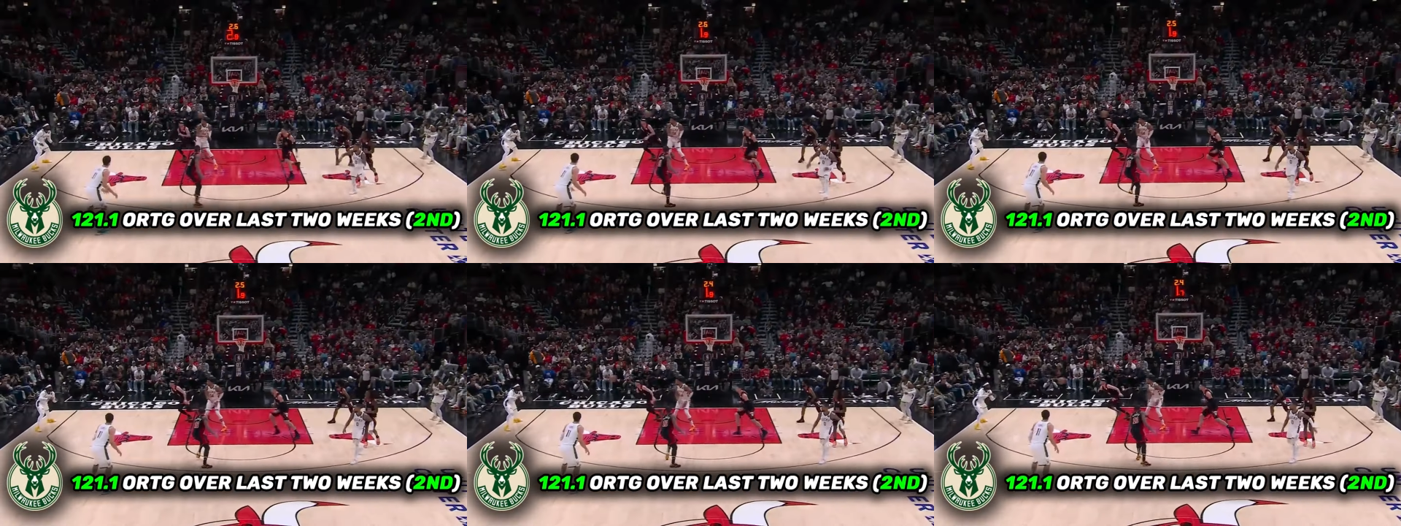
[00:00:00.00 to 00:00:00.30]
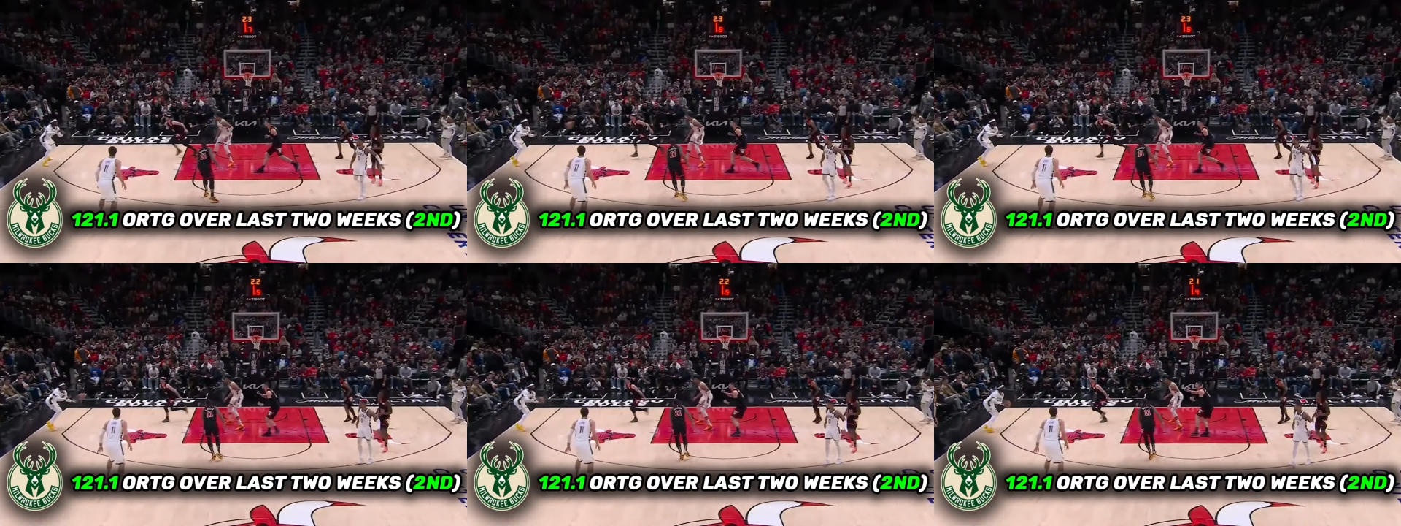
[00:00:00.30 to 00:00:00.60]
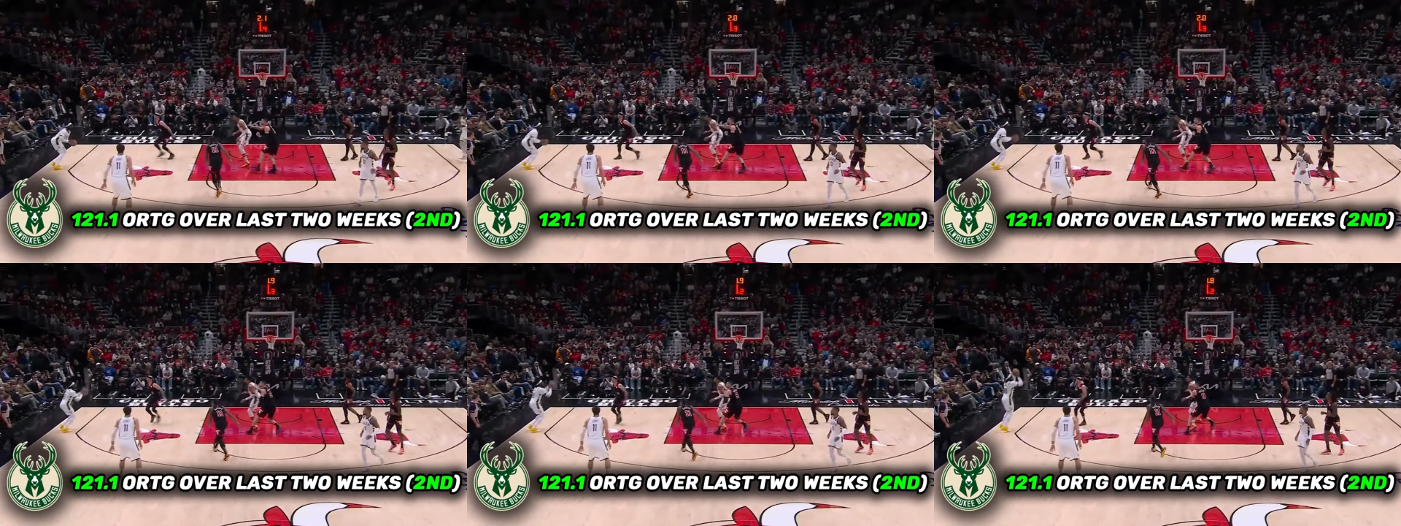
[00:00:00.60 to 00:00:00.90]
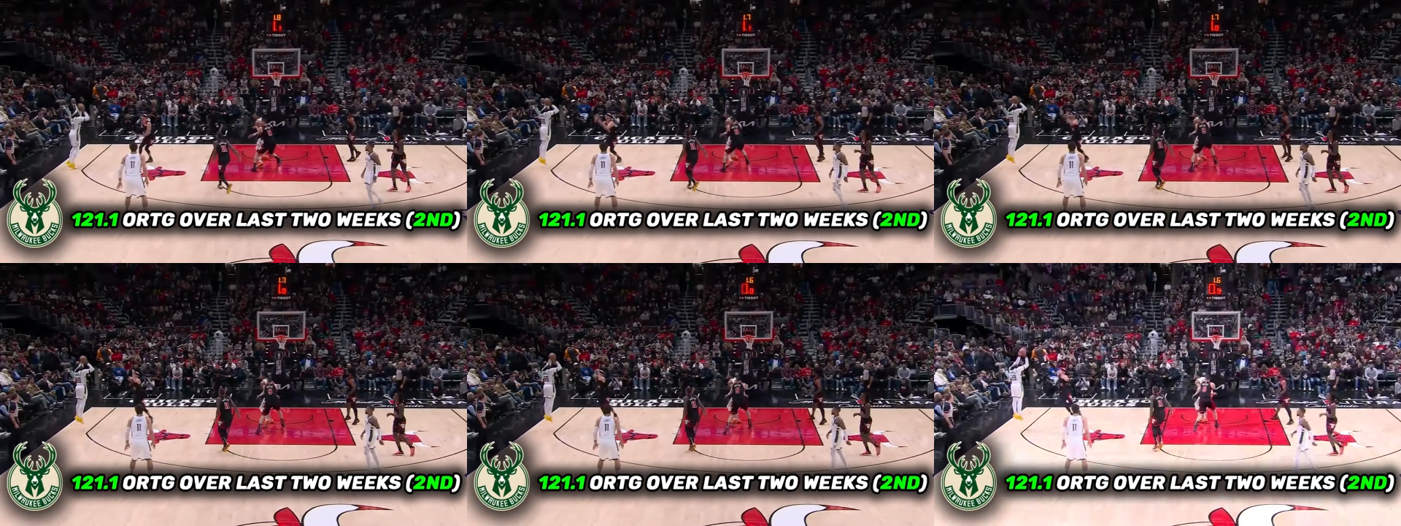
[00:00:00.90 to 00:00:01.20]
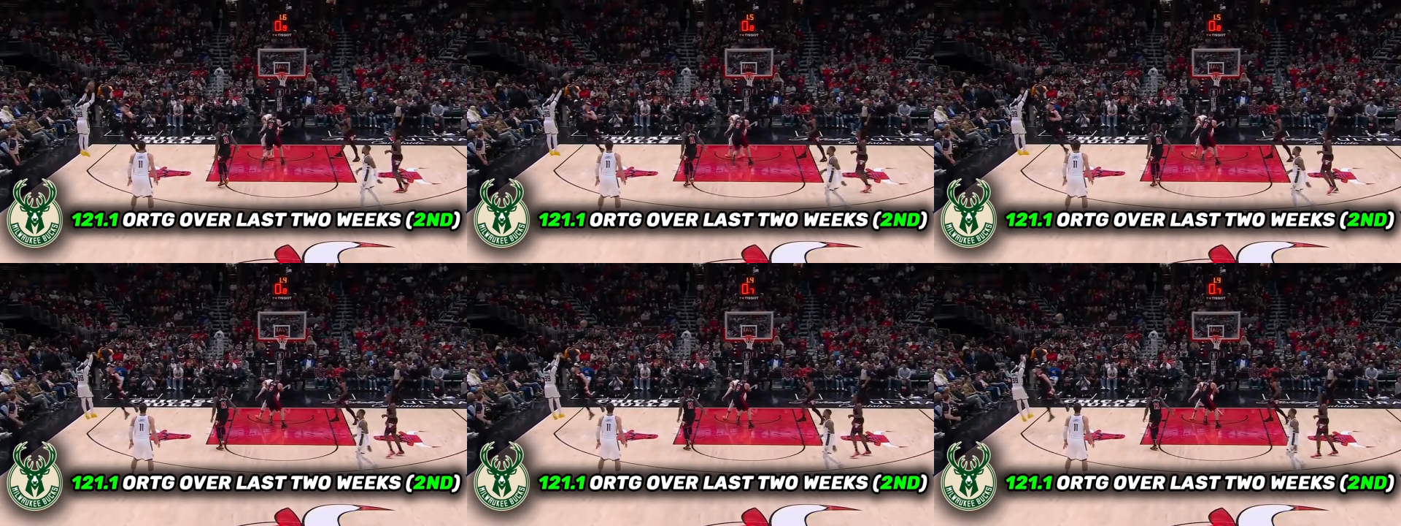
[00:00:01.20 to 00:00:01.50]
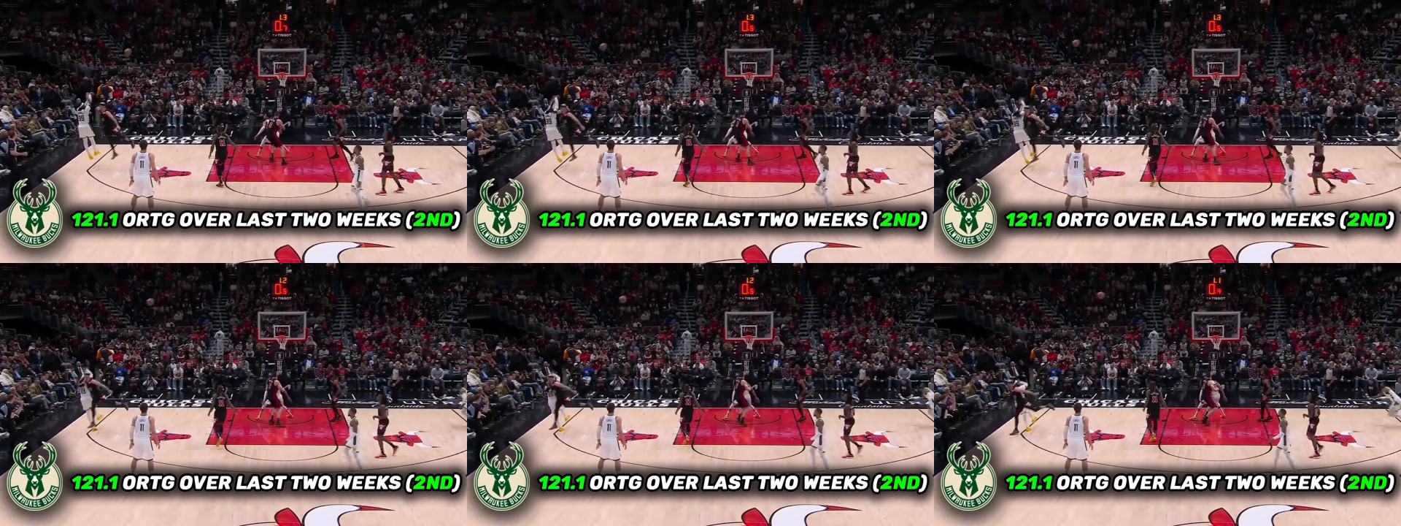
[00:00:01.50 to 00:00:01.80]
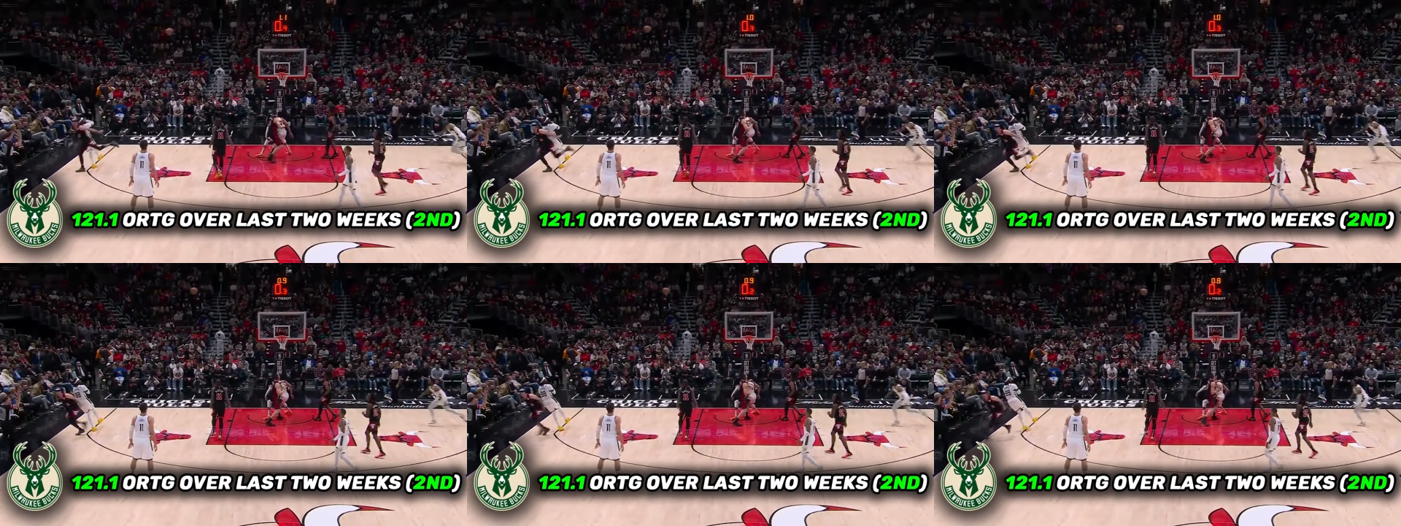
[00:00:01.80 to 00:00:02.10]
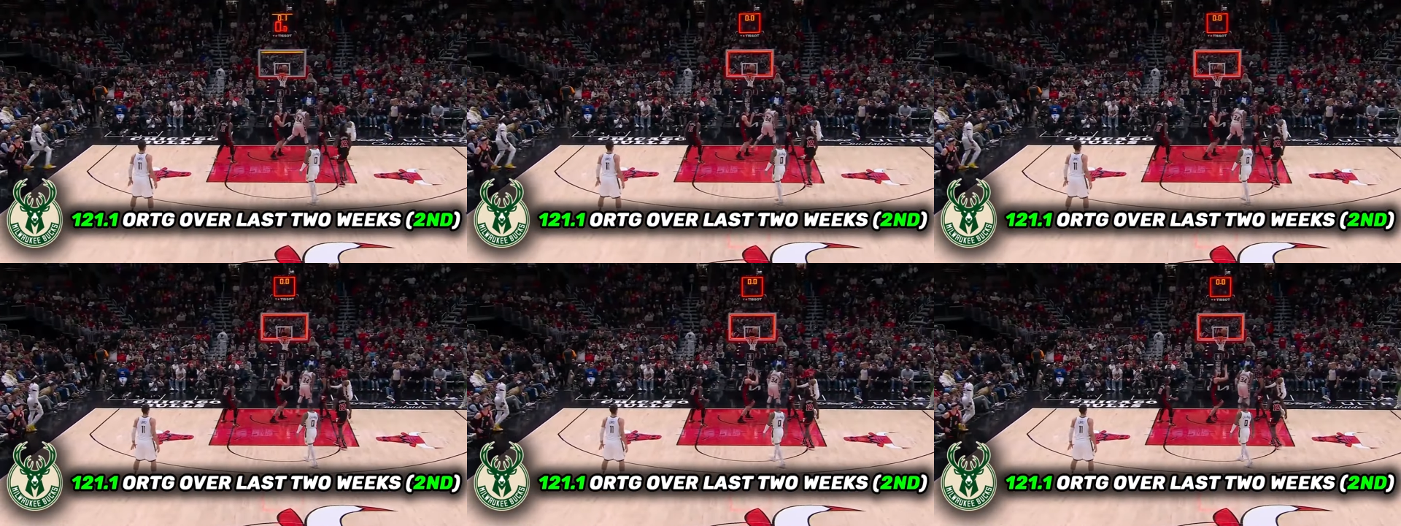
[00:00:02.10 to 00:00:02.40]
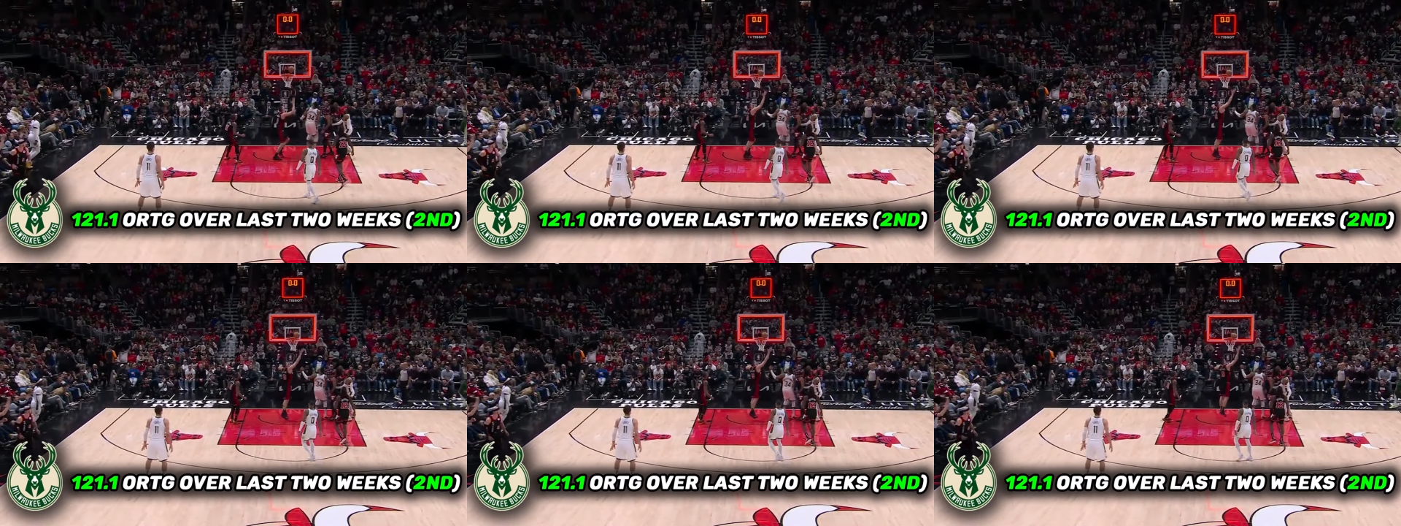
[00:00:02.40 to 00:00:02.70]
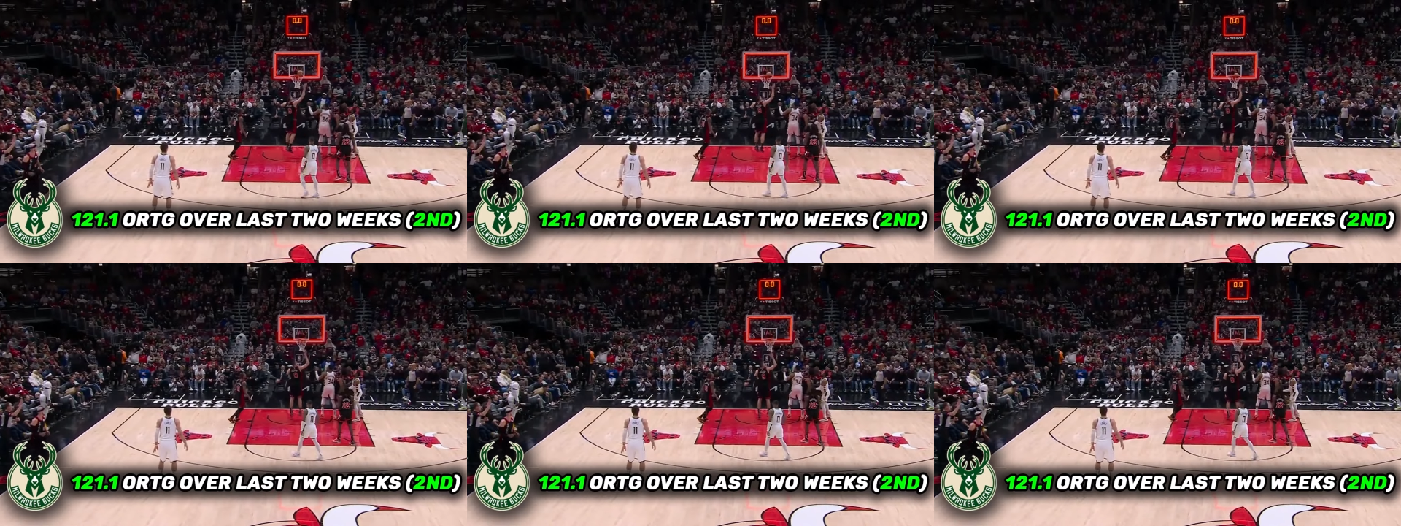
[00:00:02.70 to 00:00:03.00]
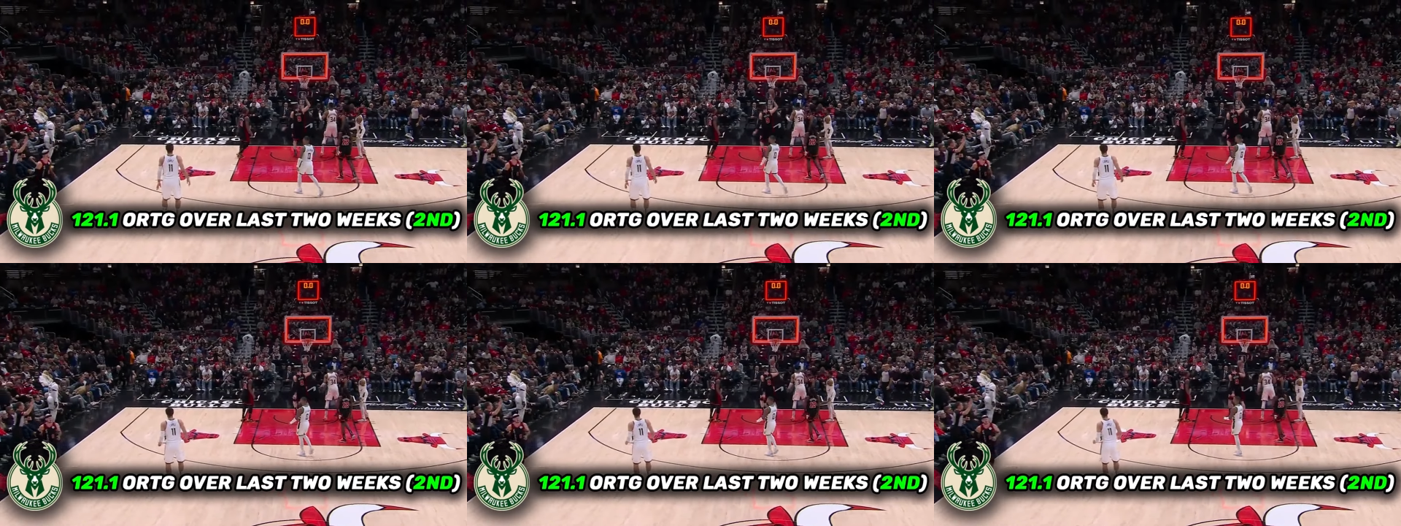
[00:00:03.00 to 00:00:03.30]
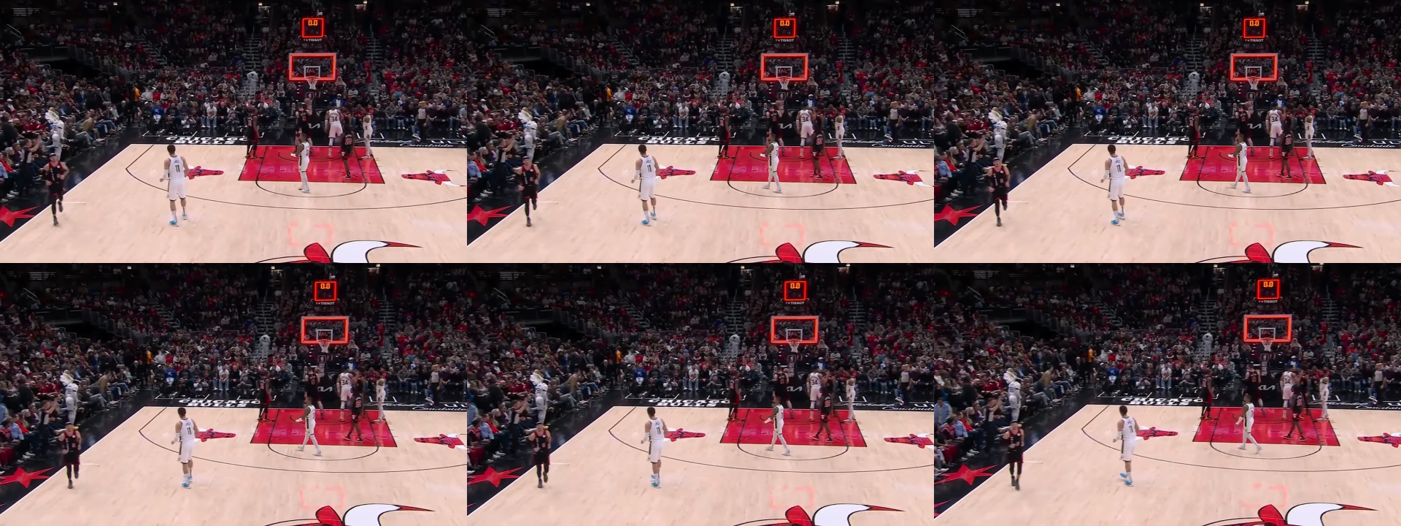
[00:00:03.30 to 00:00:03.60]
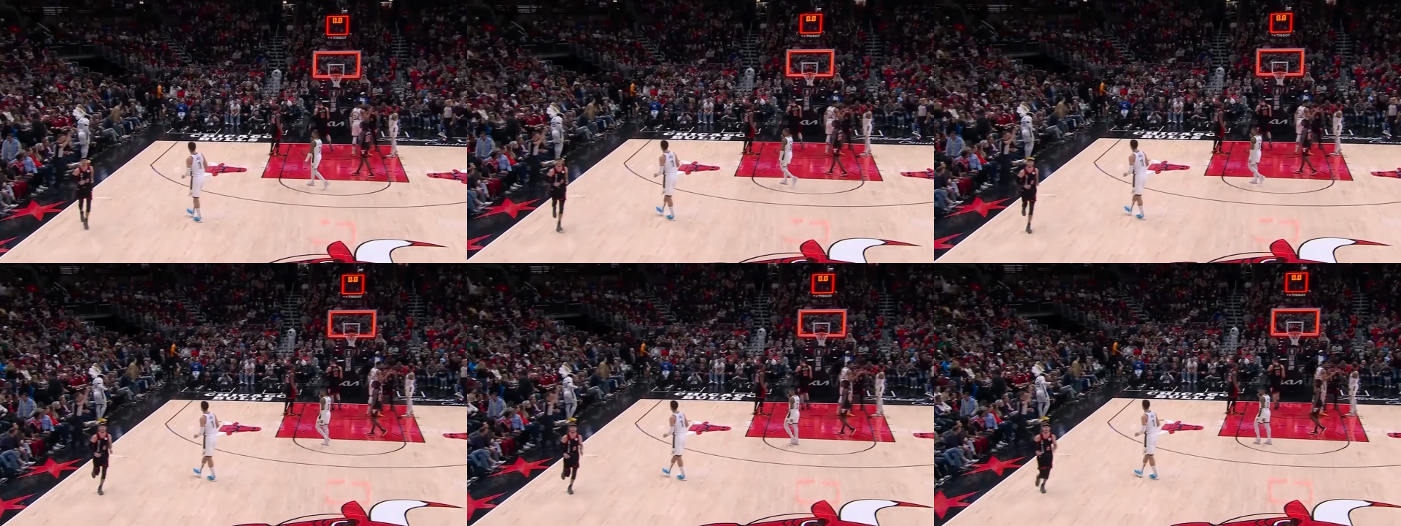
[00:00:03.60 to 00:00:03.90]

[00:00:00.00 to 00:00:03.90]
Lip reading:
(no speaker visible)